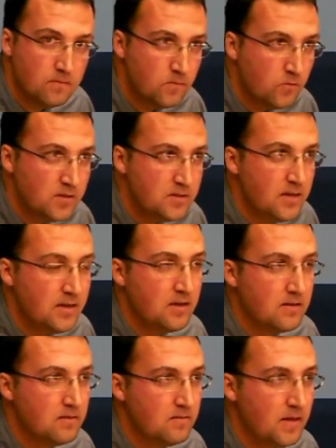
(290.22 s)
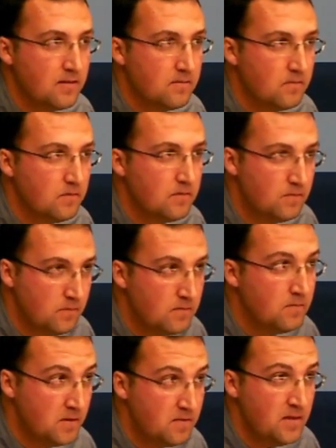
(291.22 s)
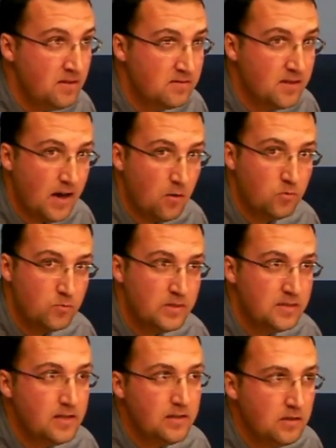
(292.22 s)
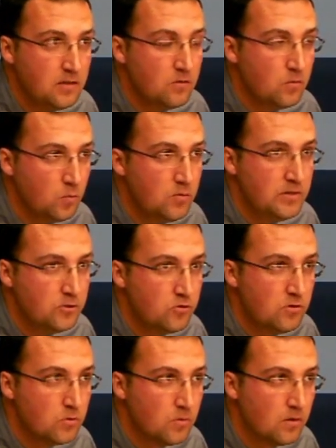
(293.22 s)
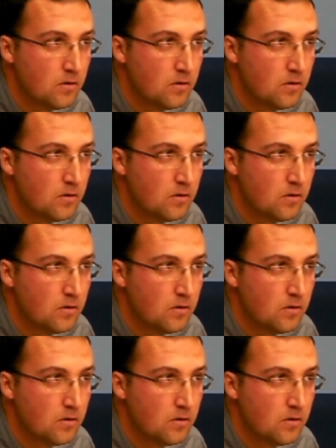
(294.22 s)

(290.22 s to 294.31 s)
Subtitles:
for a second that the things I would be telling you would be true.